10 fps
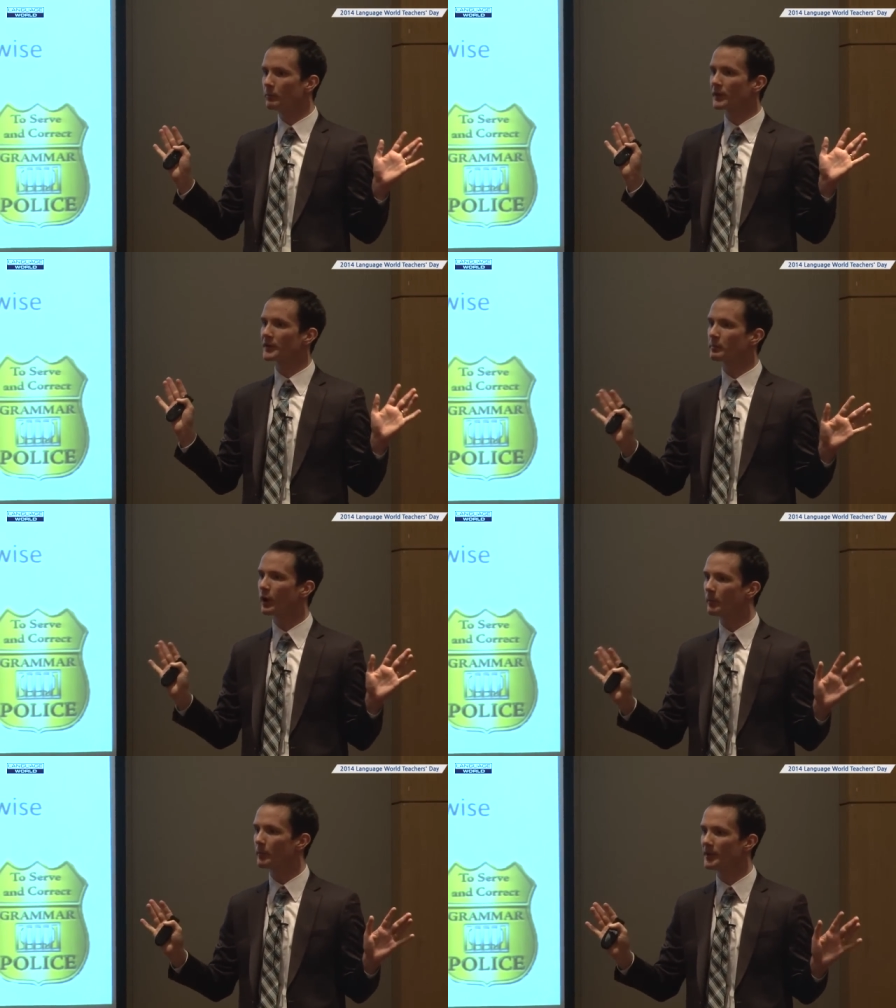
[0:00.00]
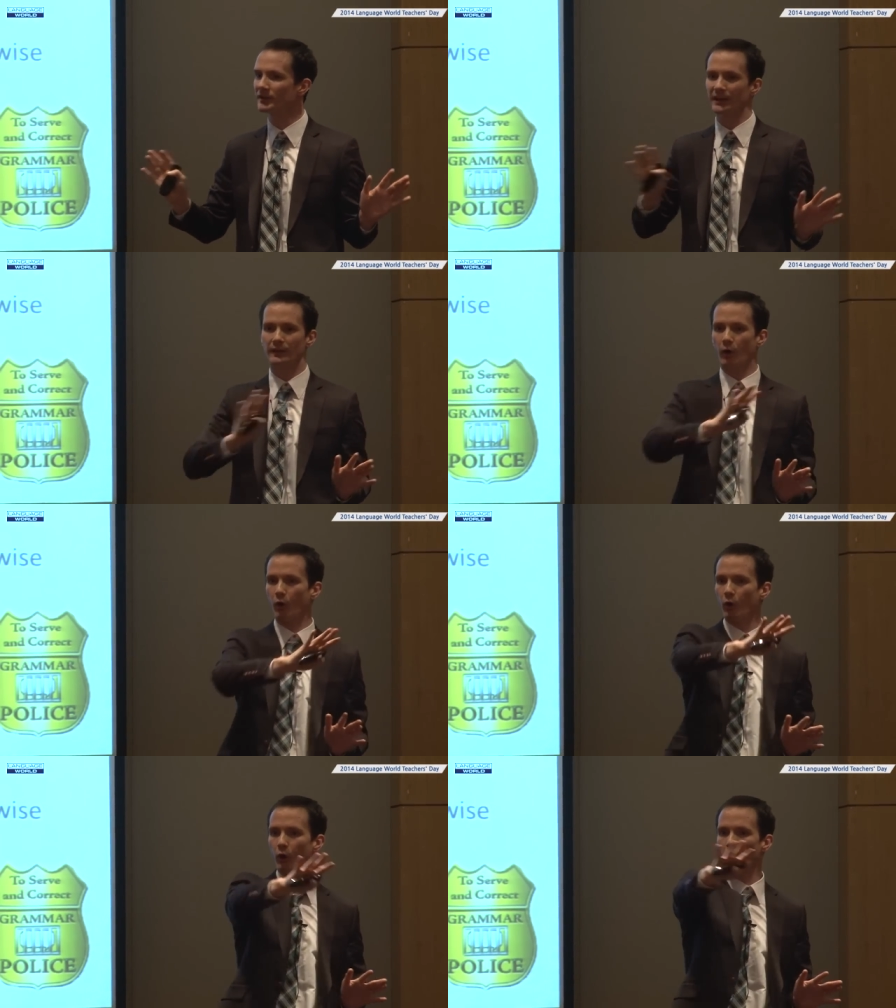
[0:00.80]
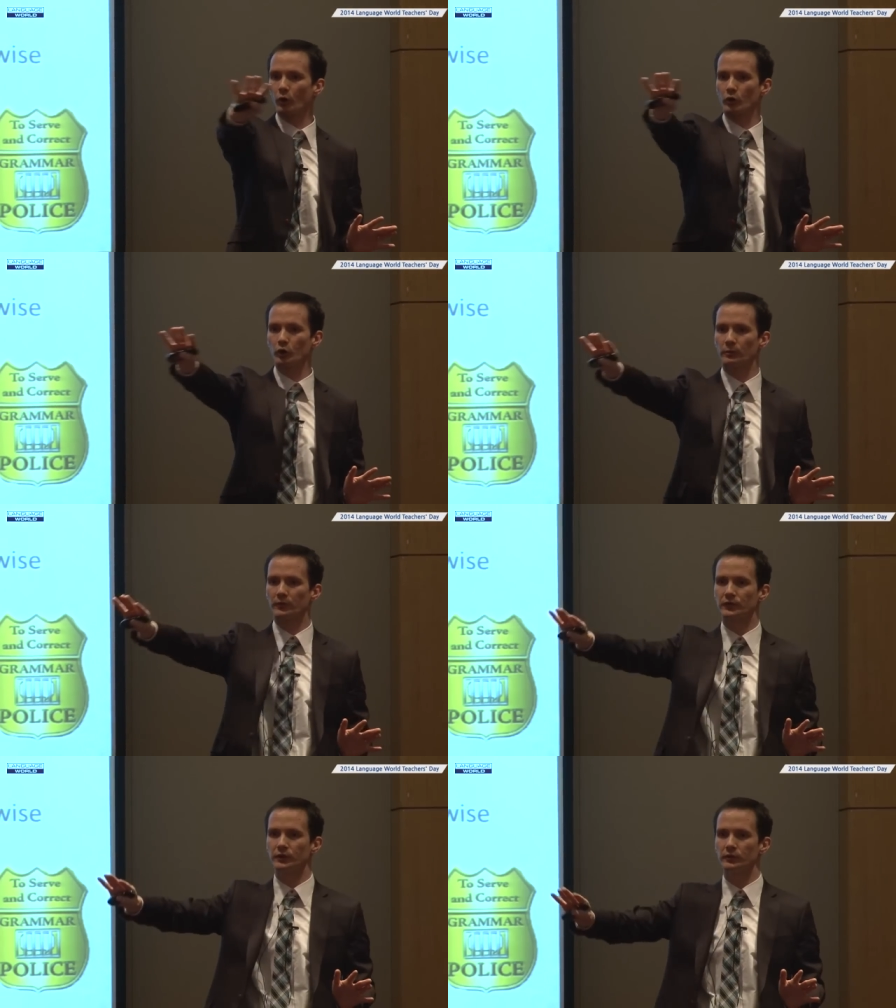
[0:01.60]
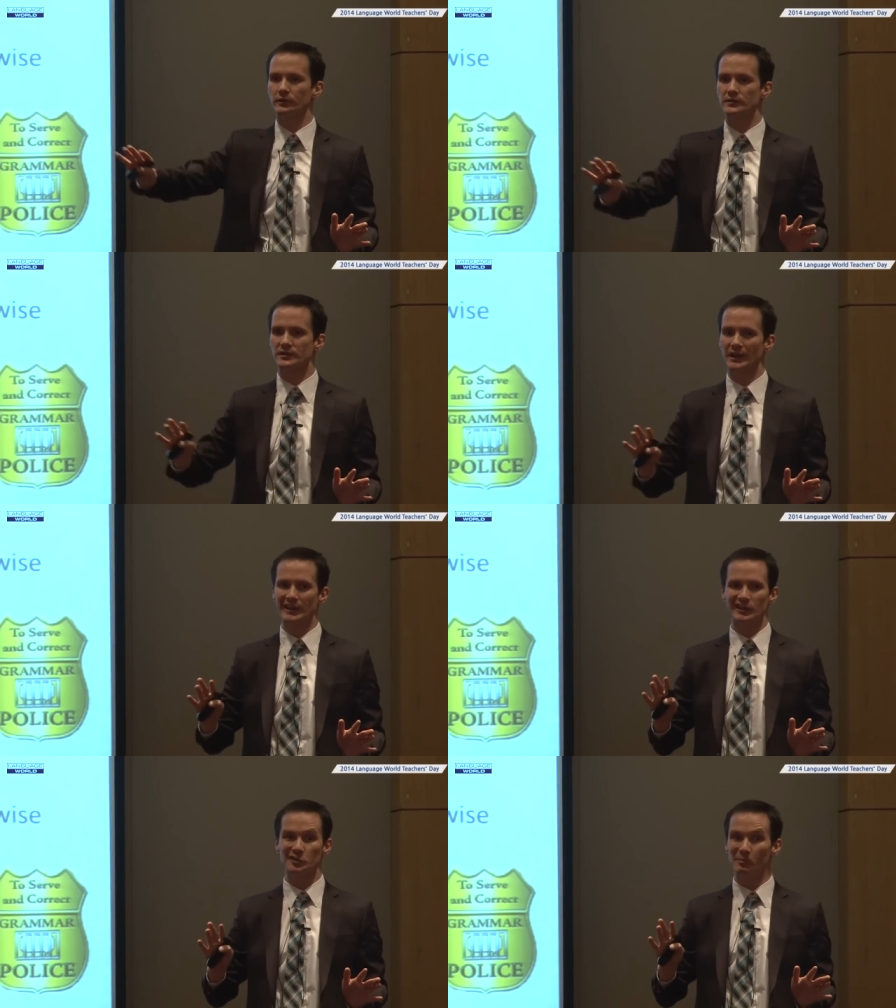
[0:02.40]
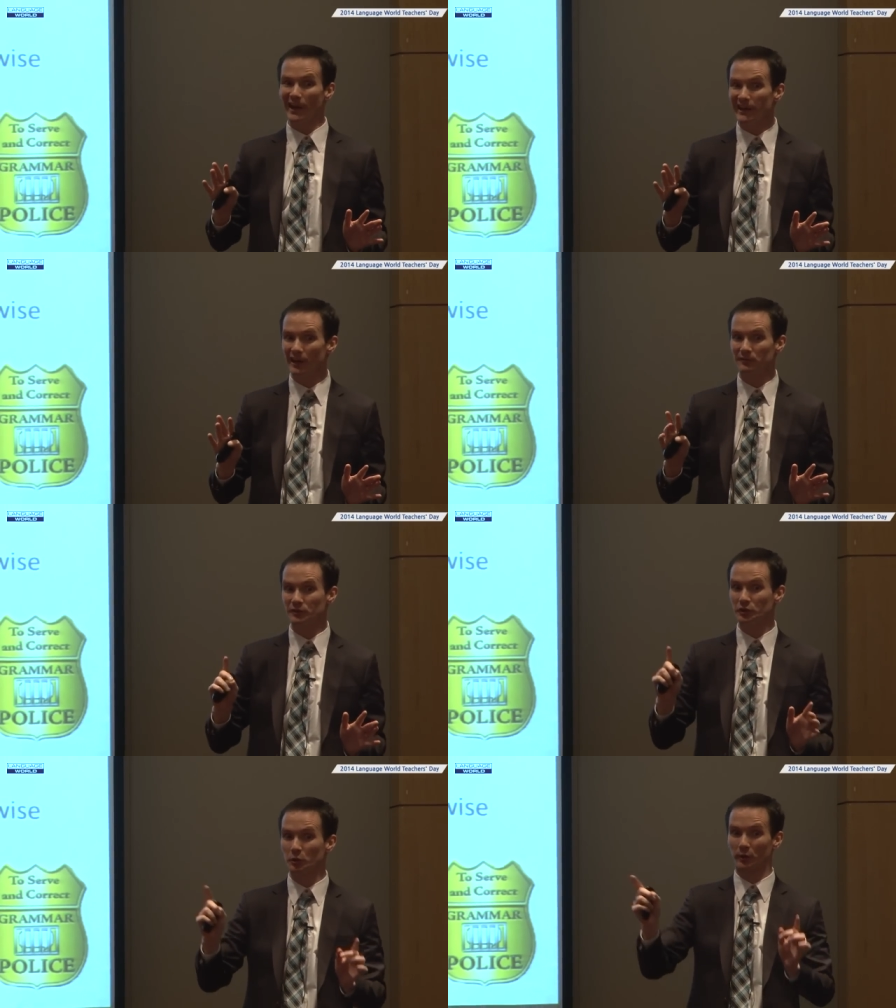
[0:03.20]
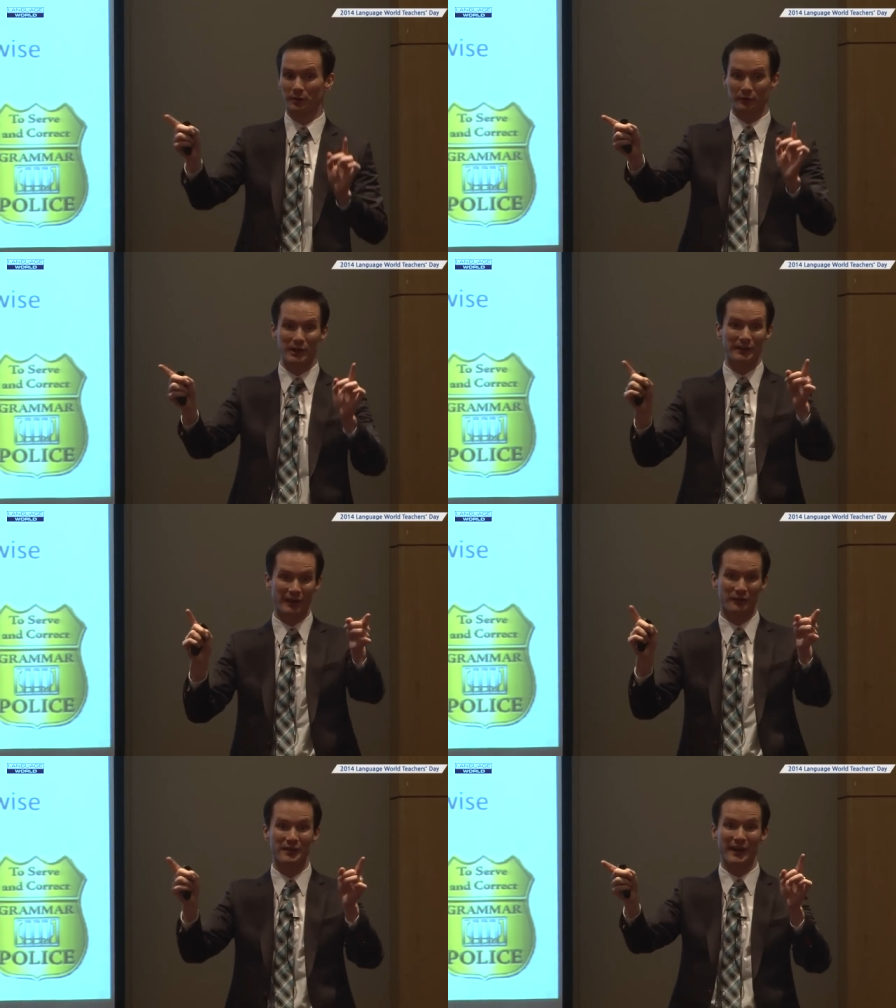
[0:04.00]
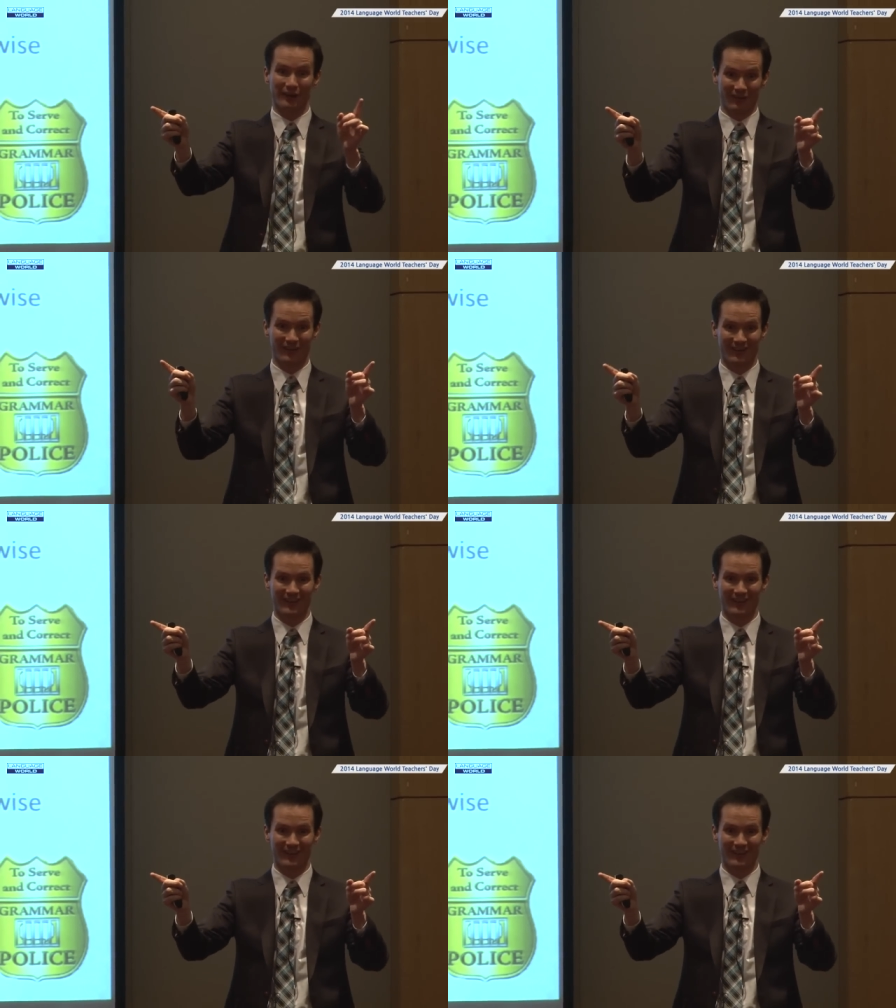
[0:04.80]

But the problem is in the whole group of students, you might have 2 or 3 that are there.